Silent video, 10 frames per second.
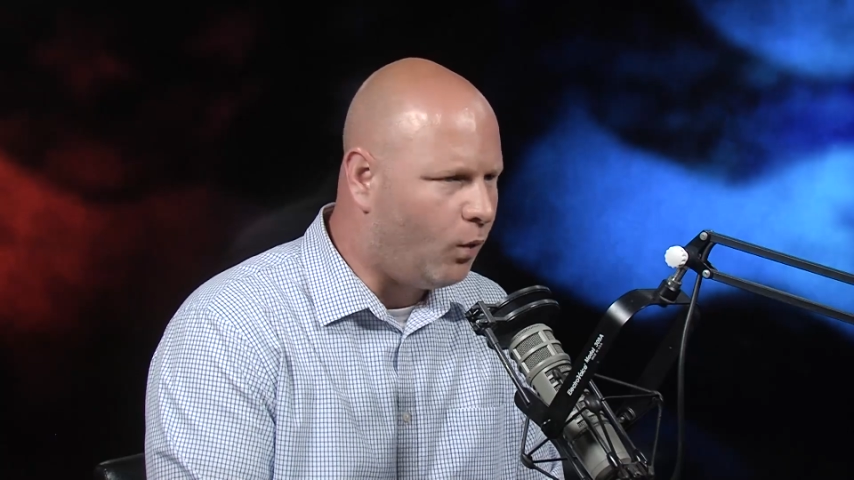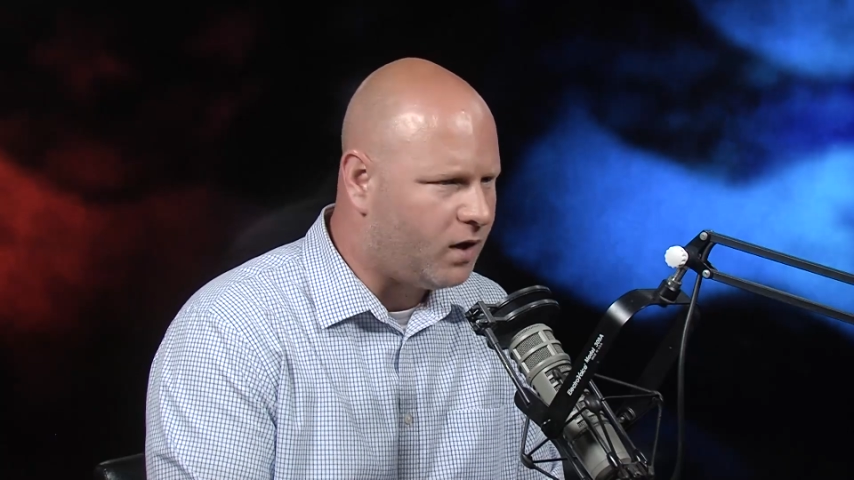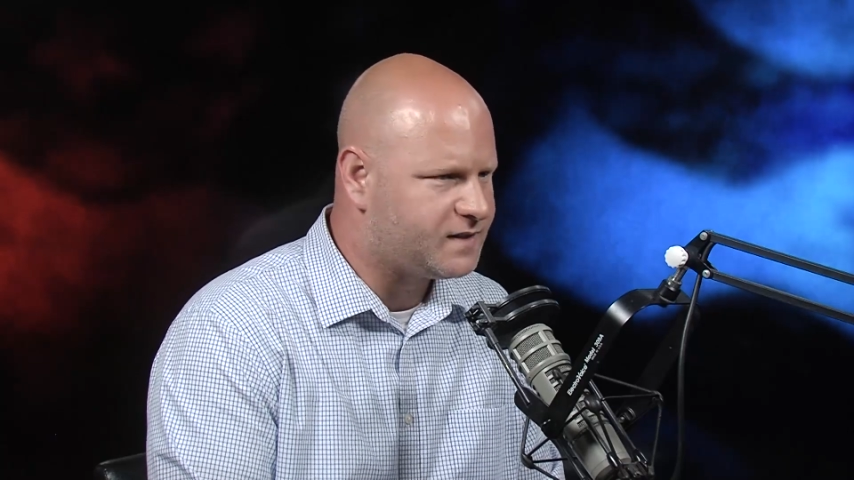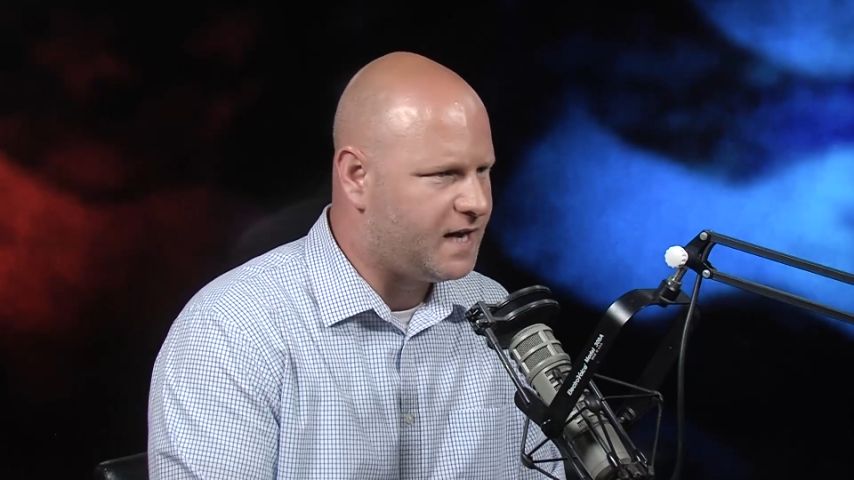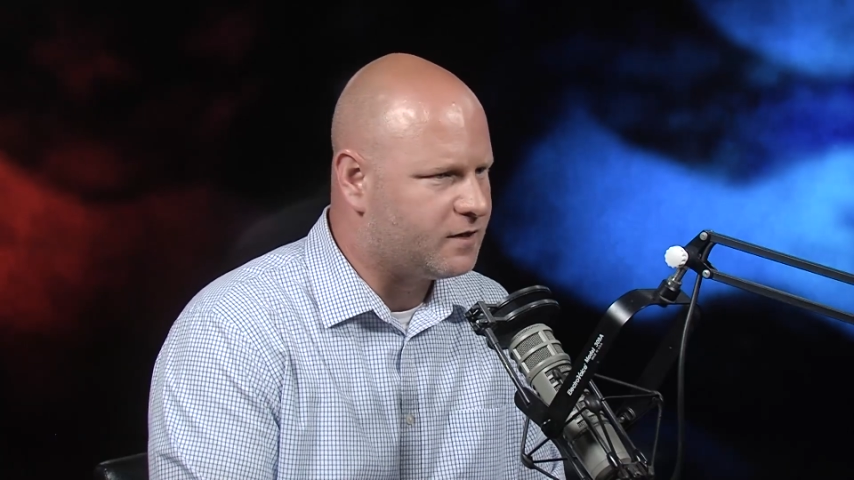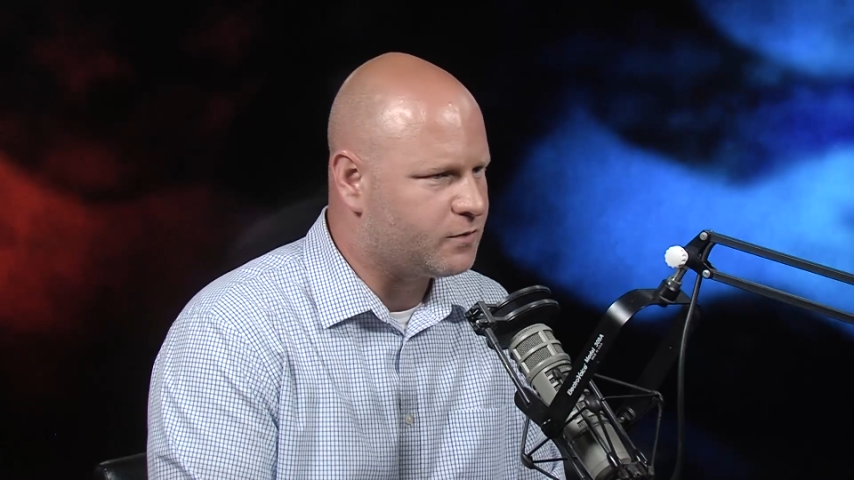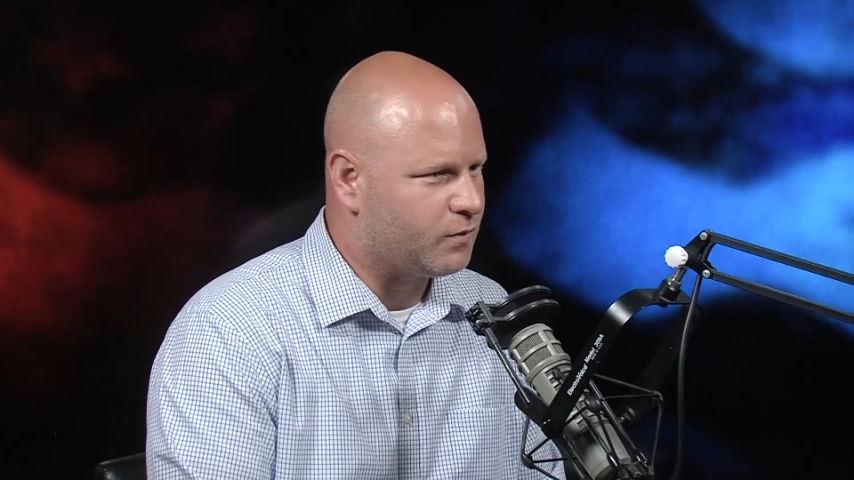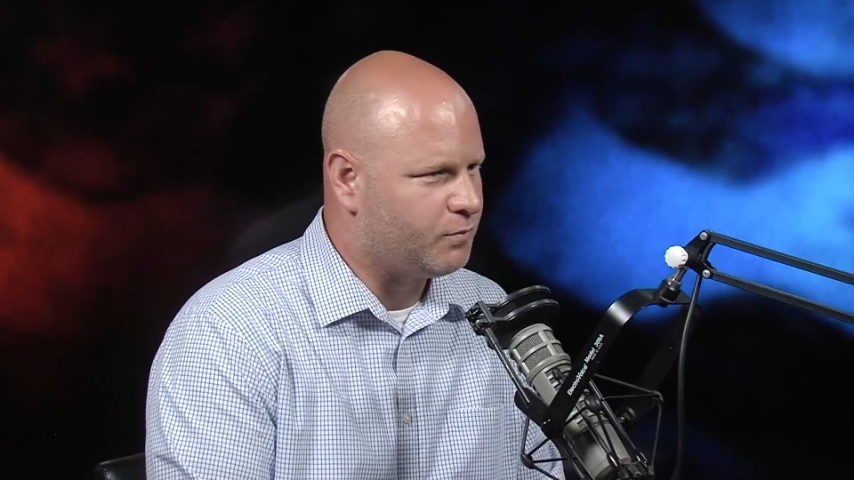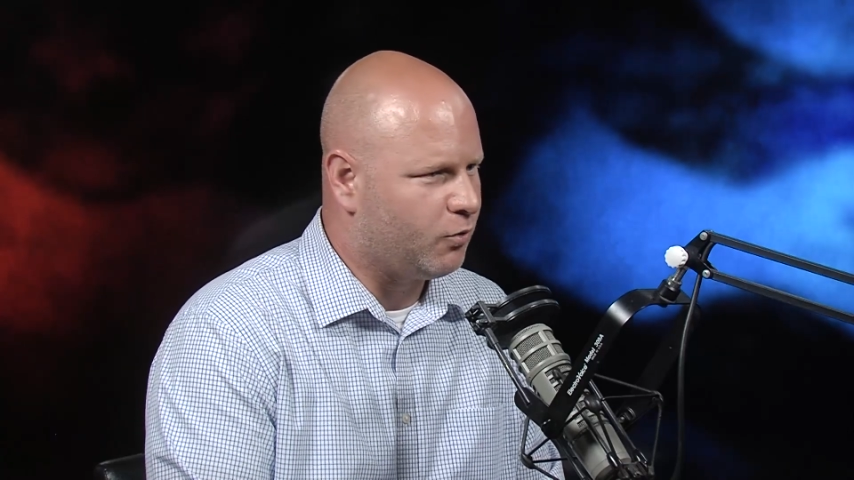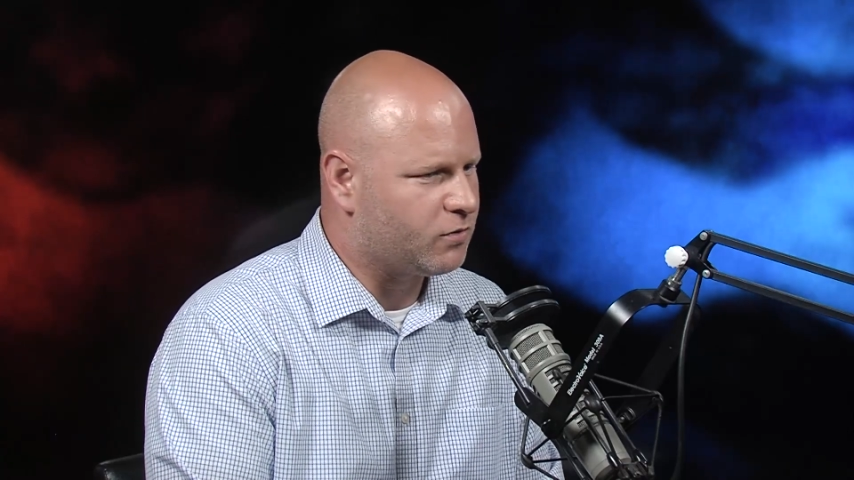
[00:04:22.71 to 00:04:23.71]
walk down to
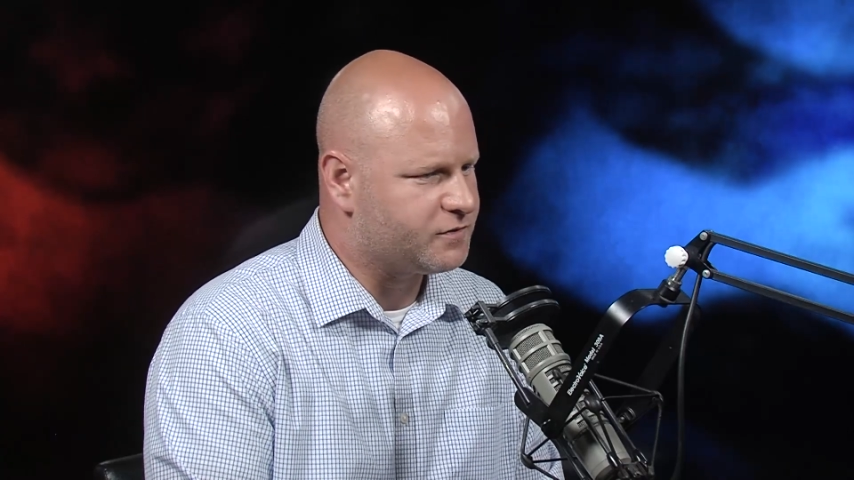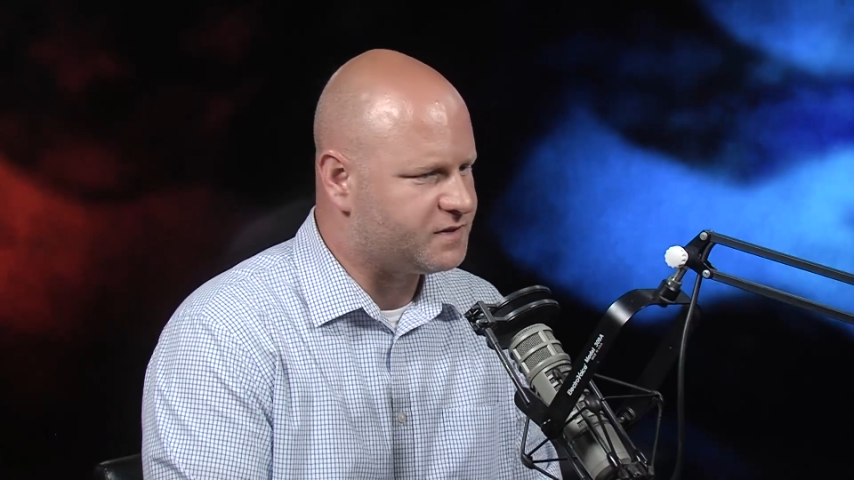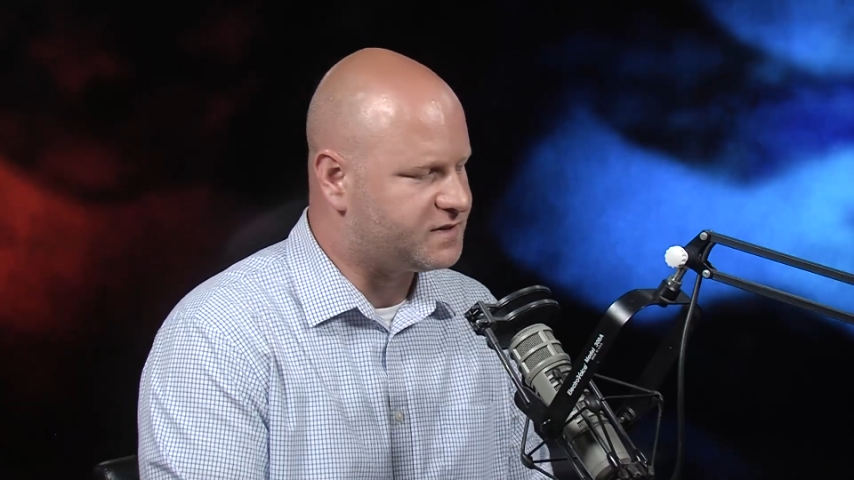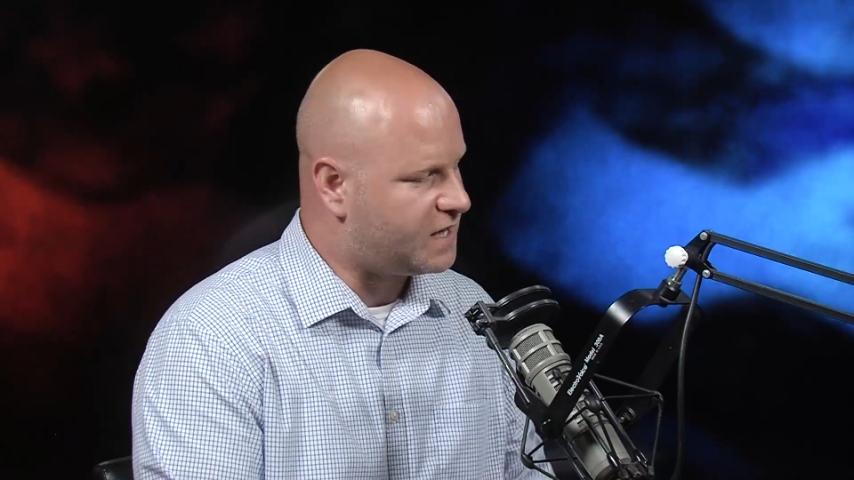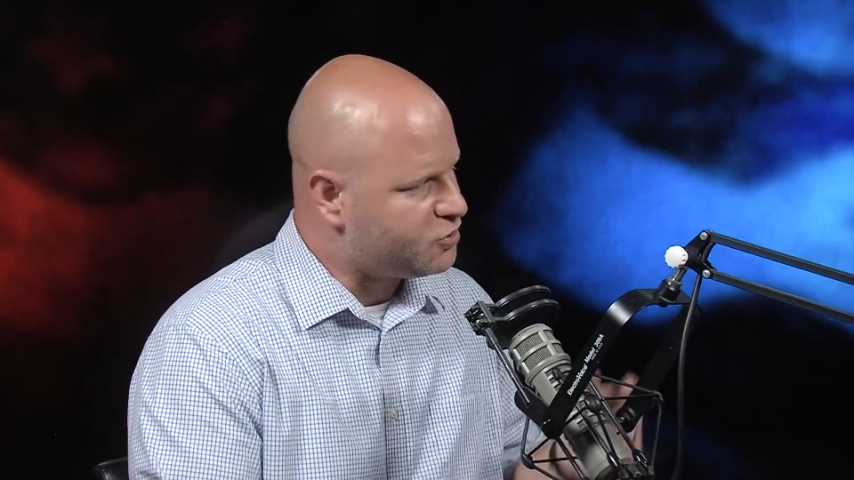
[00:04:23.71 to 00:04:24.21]
the reporters and say,